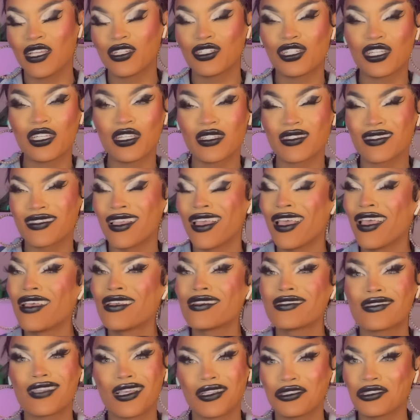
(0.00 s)
She is
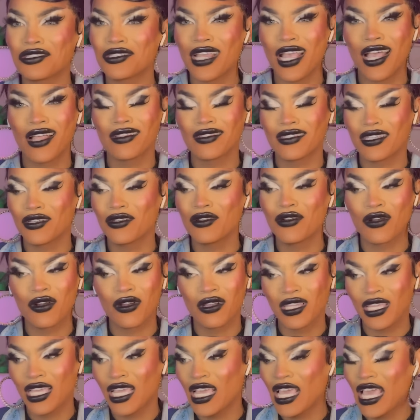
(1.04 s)
such a talented
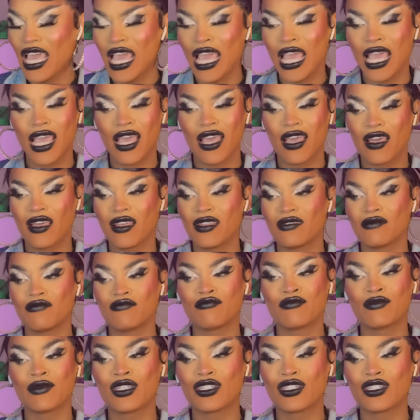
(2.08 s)
girly and